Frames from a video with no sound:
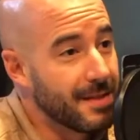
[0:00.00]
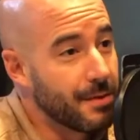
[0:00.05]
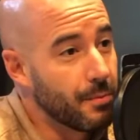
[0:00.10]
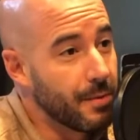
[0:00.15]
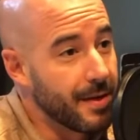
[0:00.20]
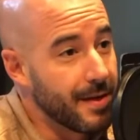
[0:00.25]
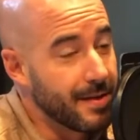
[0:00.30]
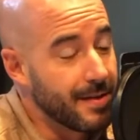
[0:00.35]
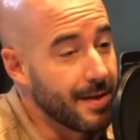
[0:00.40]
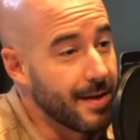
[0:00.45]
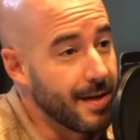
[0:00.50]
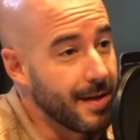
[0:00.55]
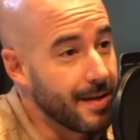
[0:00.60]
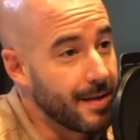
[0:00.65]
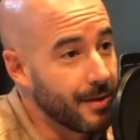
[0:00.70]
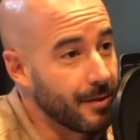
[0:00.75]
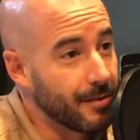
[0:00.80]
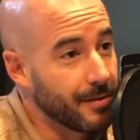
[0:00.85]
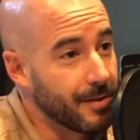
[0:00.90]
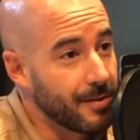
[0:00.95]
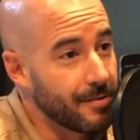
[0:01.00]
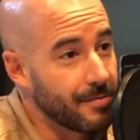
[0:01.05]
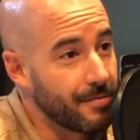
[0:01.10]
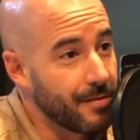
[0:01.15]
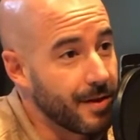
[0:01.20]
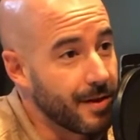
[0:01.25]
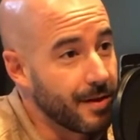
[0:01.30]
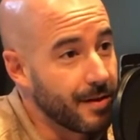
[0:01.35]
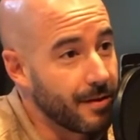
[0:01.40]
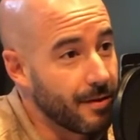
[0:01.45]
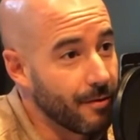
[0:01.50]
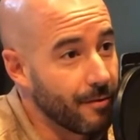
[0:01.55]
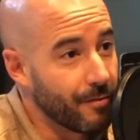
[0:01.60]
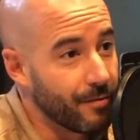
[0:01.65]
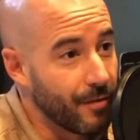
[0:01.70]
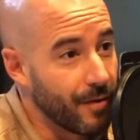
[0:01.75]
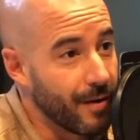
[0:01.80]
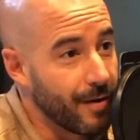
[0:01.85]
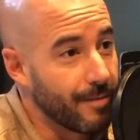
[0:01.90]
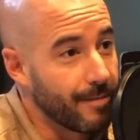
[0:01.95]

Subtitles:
what he did. He killed his freaking girlfriend.